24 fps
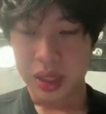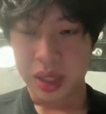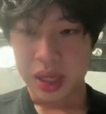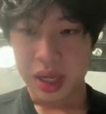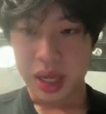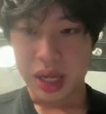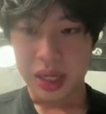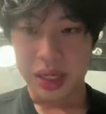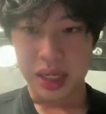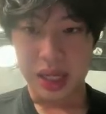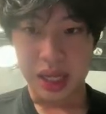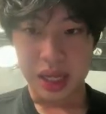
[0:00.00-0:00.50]

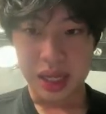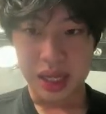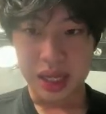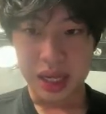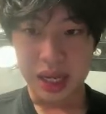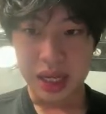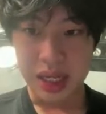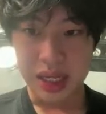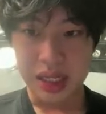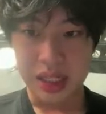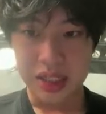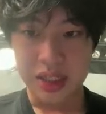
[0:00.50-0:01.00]
And the
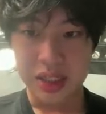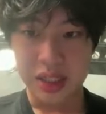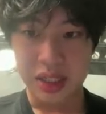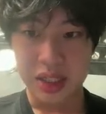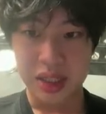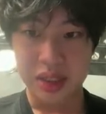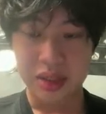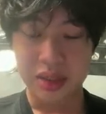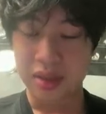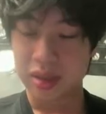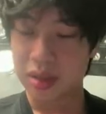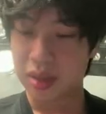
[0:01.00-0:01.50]
AI
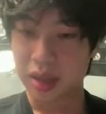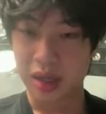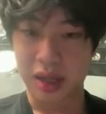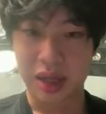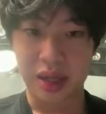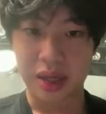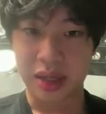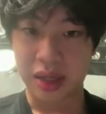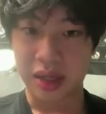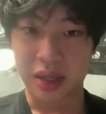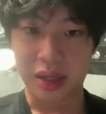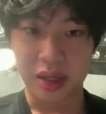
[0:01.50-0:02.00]
agents,
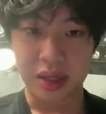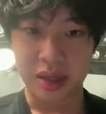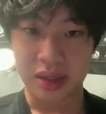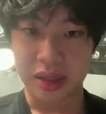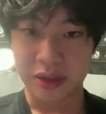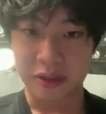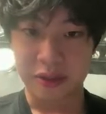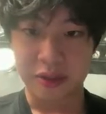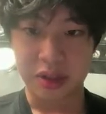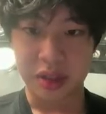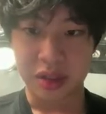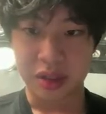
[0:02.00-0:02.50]
and
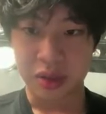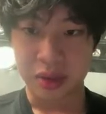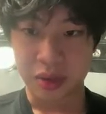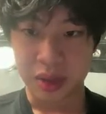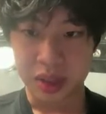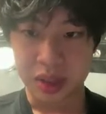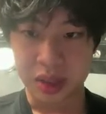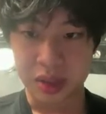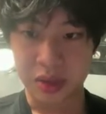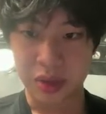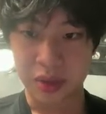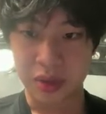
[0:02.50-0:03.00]
definitely you
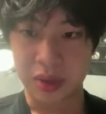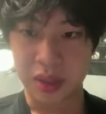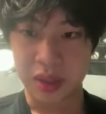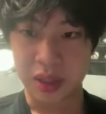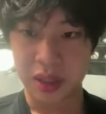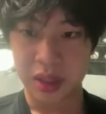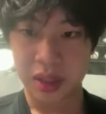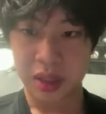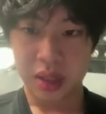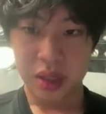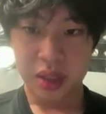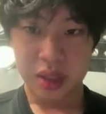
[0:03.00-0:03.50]
guys know
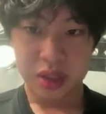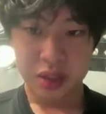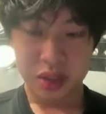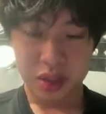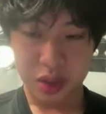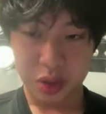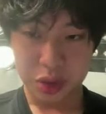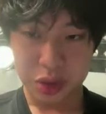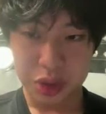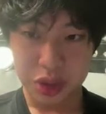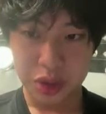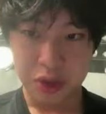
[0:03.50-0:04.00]
it.
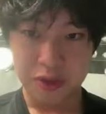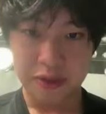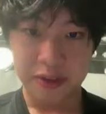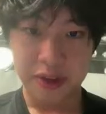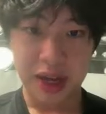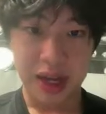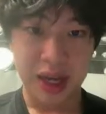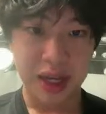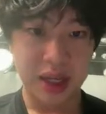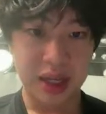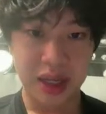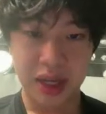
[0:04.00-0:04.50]
Social
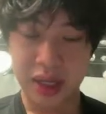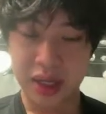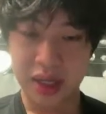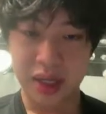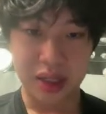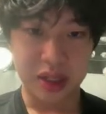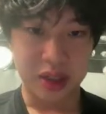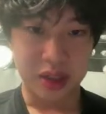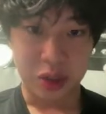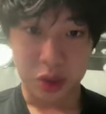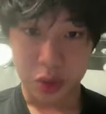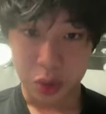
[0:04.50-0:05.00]
fi,
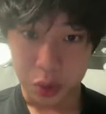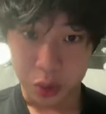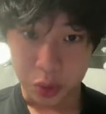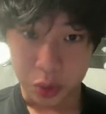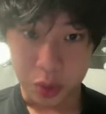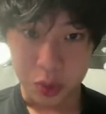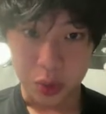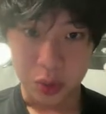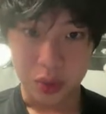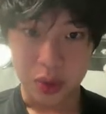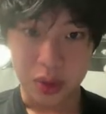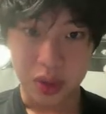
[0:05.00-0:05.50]
another
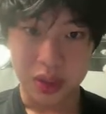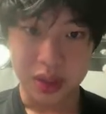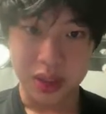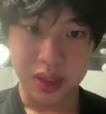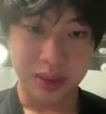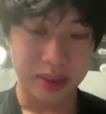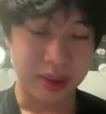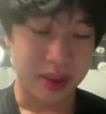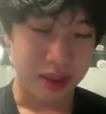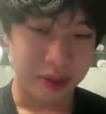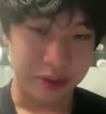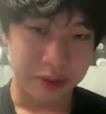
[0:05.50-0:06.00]
cool concept
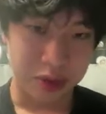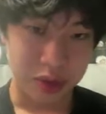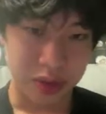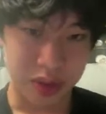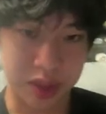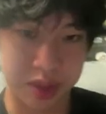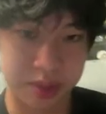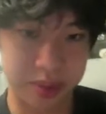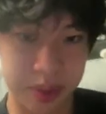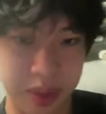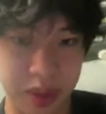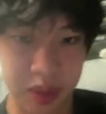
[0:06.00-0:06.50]
I'd love to
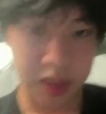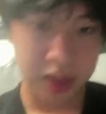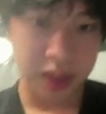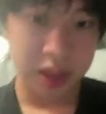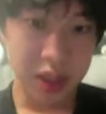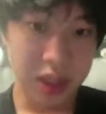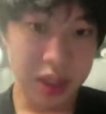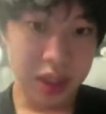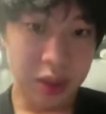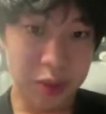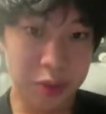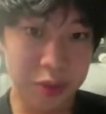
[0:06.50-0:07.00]
explore.
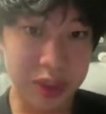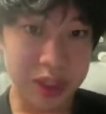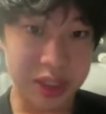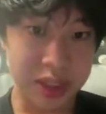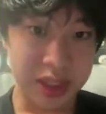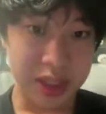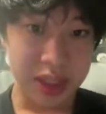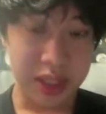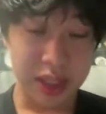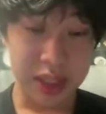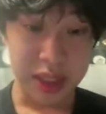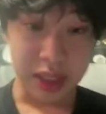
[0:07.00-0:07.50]

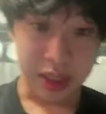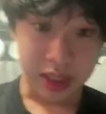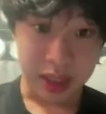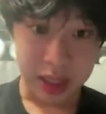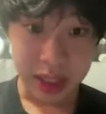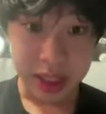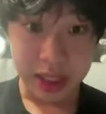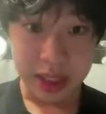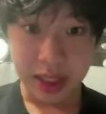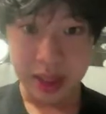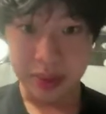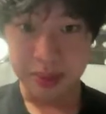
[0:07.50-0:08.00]
Recently, the
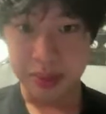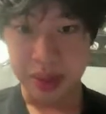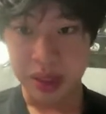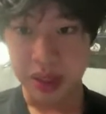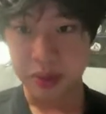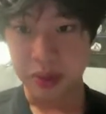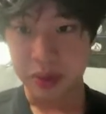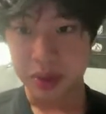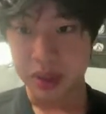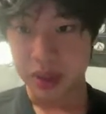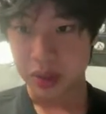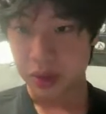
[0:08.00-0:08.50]
Click campaign
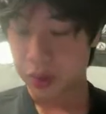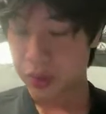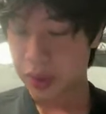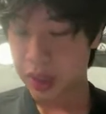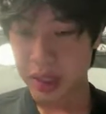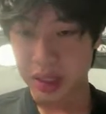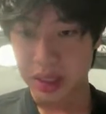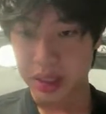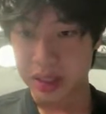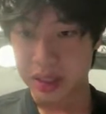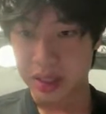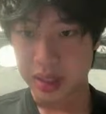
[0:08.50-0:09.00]
was a great
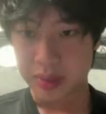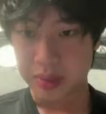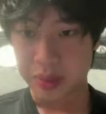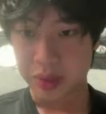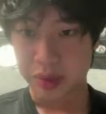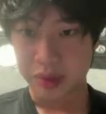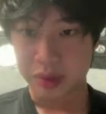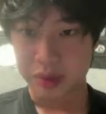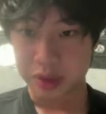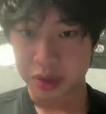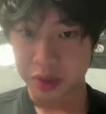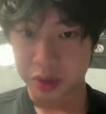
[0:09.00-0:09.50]
example
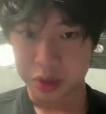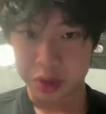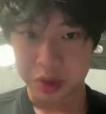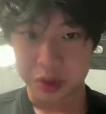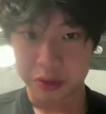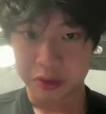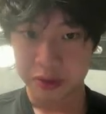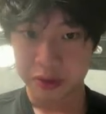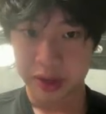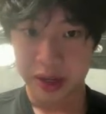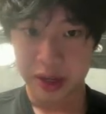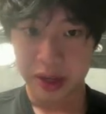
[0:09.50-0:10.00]
of social
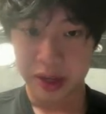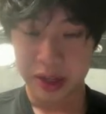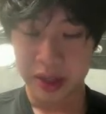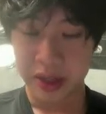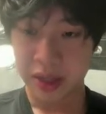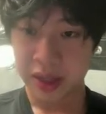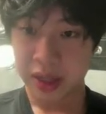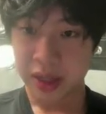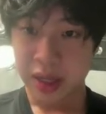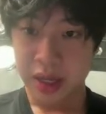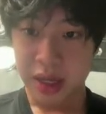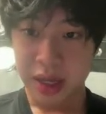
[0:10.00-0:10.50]
fly.
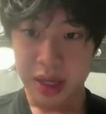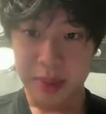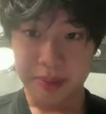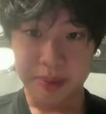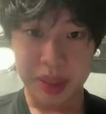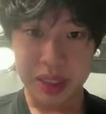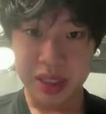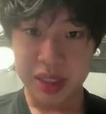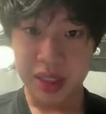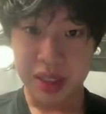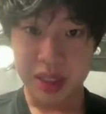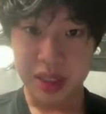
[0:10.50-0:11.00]

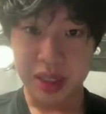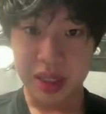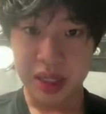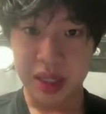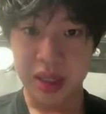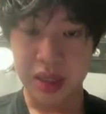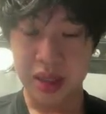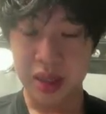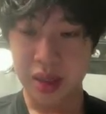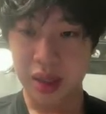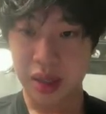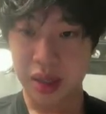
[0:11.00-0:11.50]

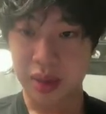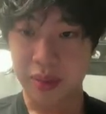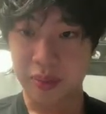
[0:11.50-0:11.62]
Basically,